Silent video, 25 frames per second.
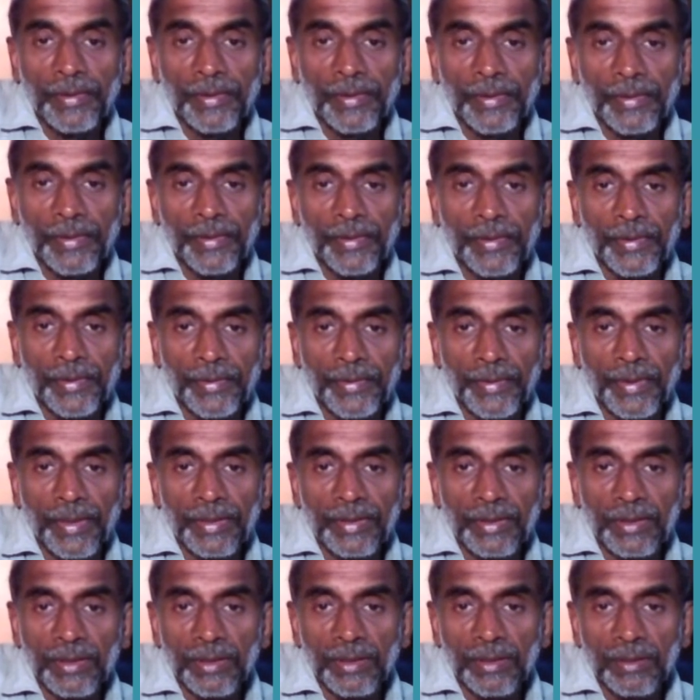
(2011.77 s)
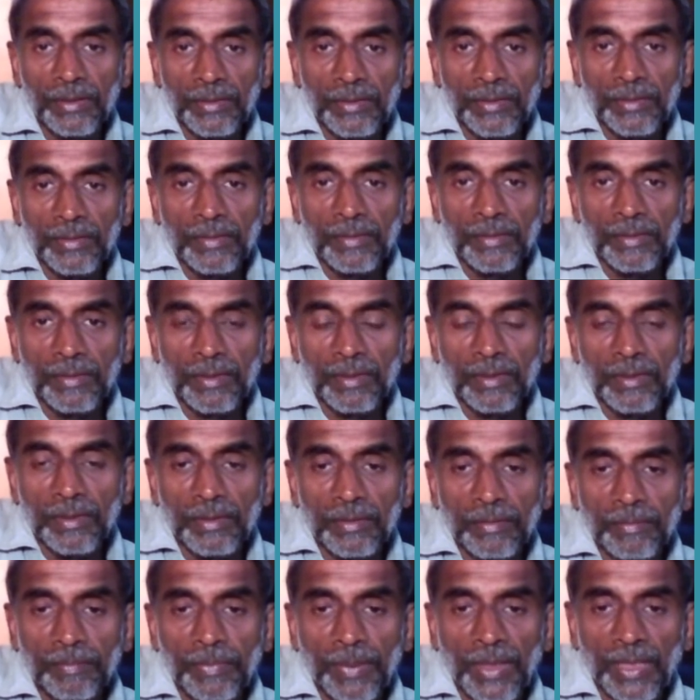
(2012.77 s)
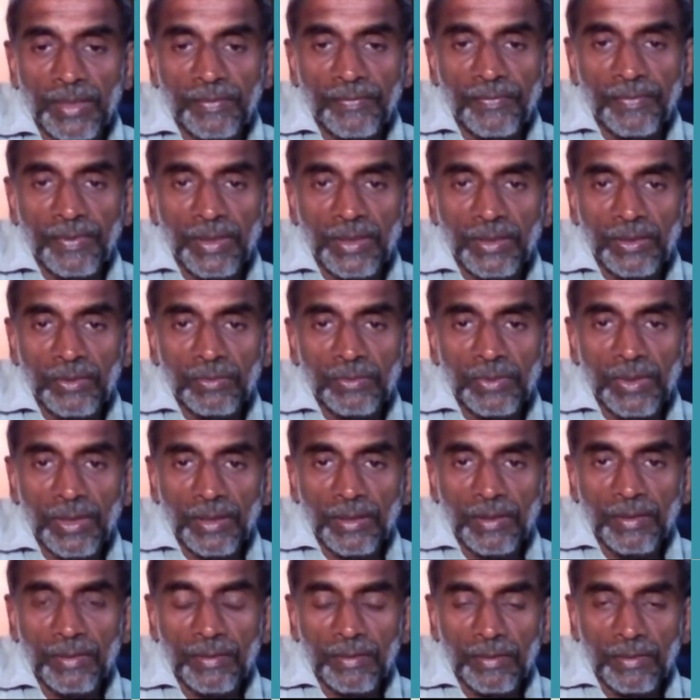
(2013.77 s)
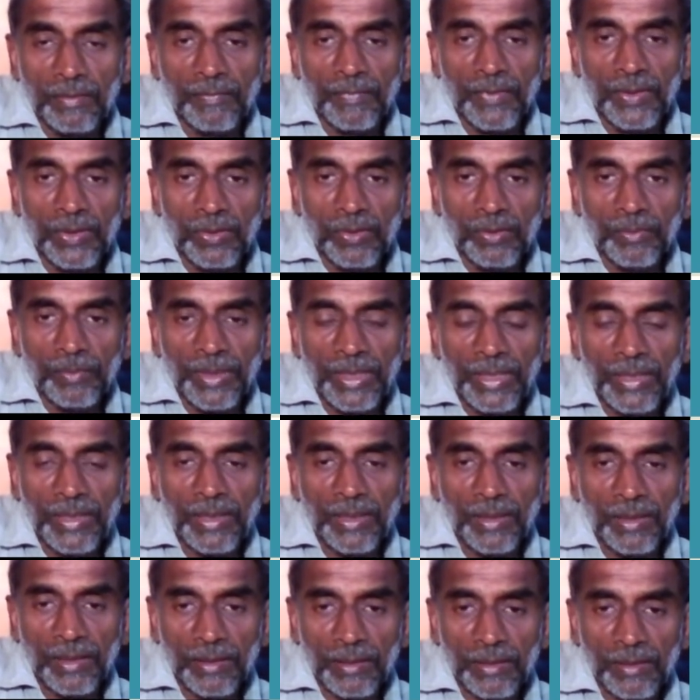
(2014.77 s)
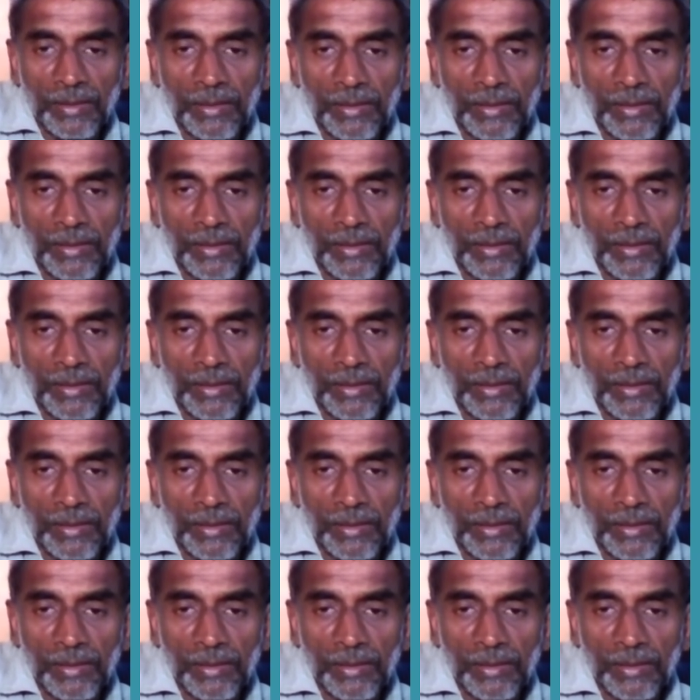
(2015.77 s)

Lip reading: and the pathway to the ventromedial